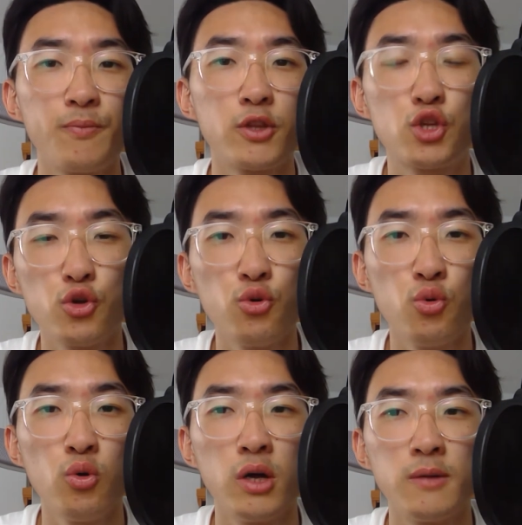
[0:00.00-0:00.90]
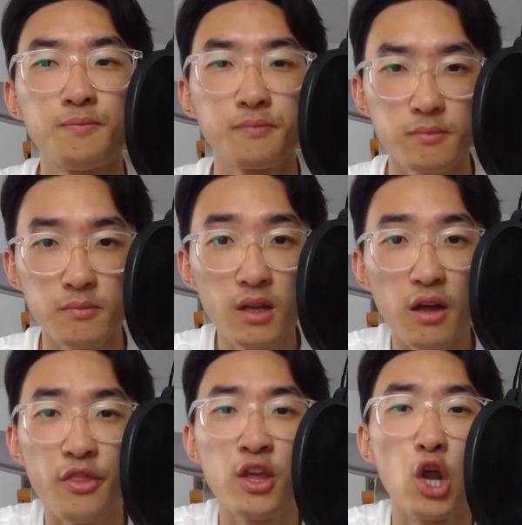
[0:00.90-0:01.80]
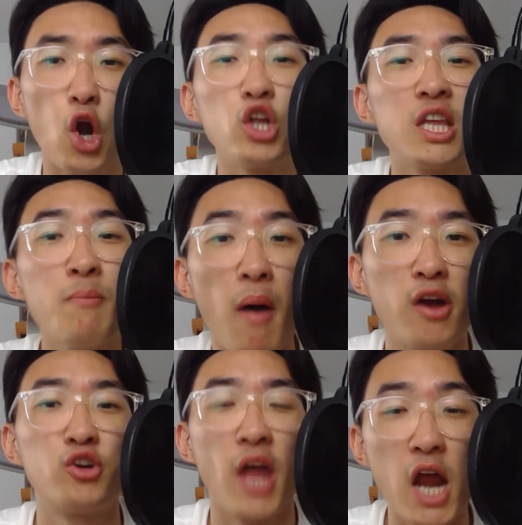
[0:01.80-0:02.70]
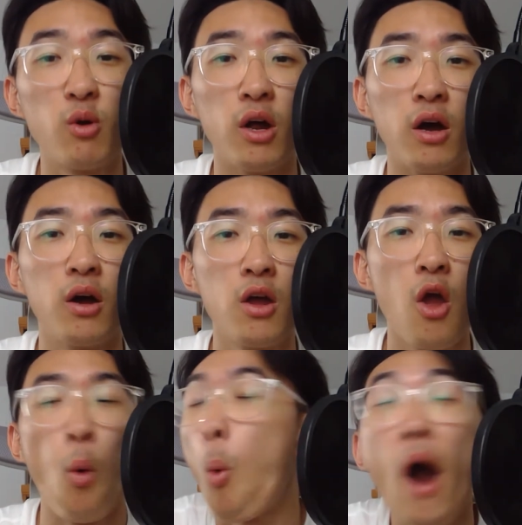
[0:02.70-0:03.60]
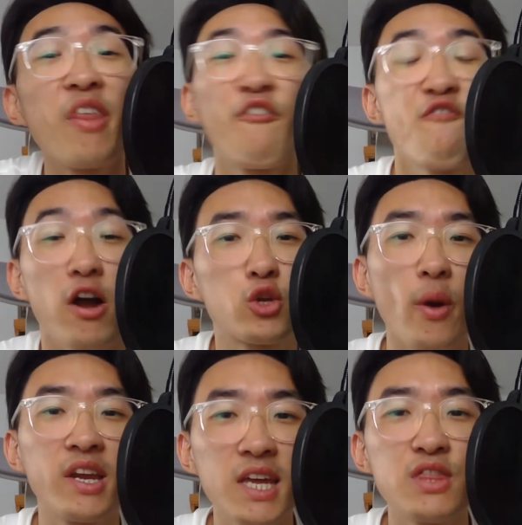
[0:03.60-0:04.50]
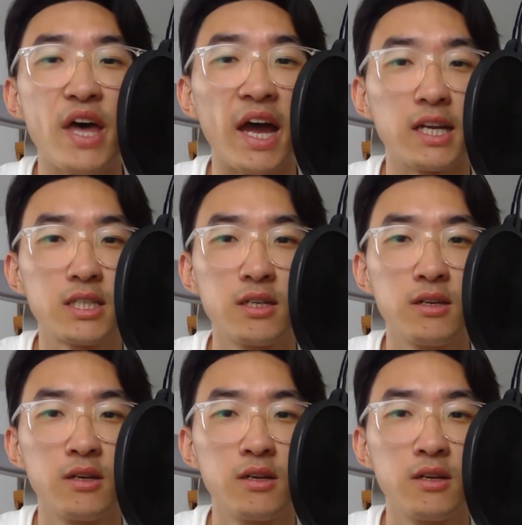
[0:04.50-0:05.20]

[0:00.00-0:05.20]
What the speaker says: to the early modern era. Why the fuck do I need that?